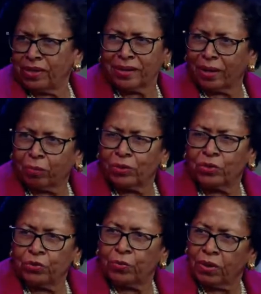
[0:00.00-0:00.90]
didn't get
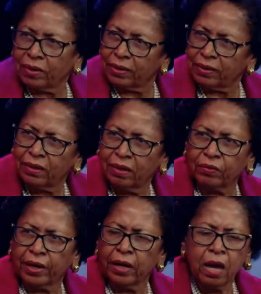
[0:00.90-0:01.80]
what you wanted.
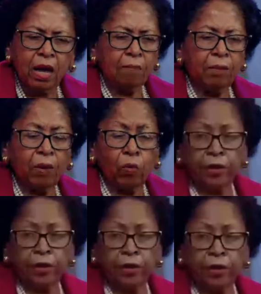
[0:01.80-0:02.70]
Mm-hmm. Okay. But
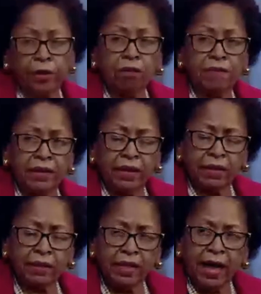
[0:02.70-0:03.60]
we are
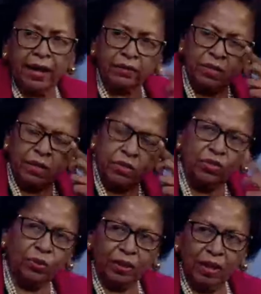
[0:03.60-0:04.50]
elevating that
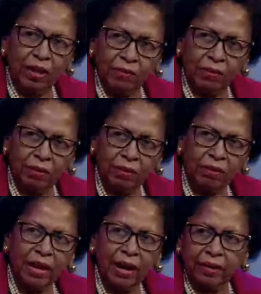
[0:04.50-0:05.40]
to a level
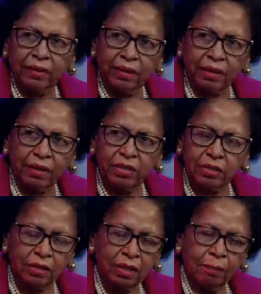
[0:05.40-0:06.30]
that I think
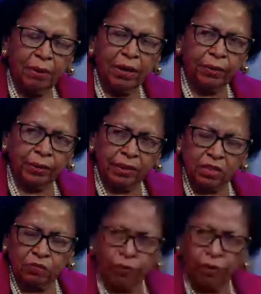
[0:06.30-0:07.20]
is
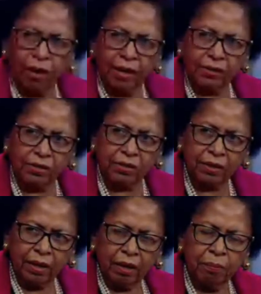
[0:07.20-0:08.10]
perilous for us
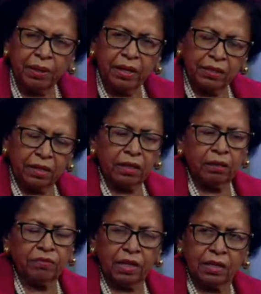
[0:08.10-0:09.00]
because it
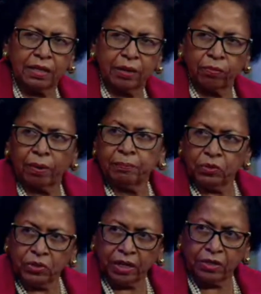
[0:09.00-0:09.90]
gives us a
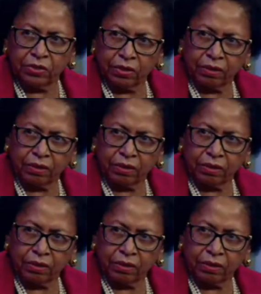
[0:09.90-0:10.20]
reputation